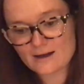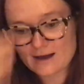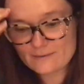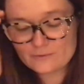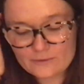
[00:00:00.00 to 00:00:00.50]

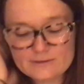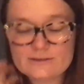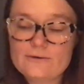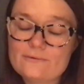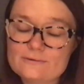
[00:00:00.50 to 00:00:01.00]
I'm going to
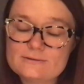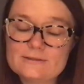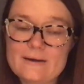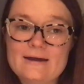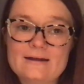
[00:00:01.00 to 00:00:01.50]
go
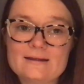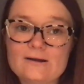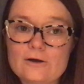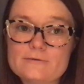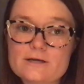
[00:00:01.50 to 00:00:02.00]
to bed and then
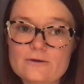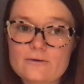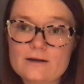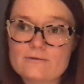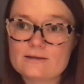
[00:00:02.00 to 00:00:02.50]
I'll update you
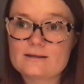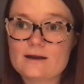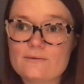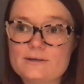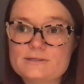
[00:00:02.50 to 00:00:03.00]
on everything that I read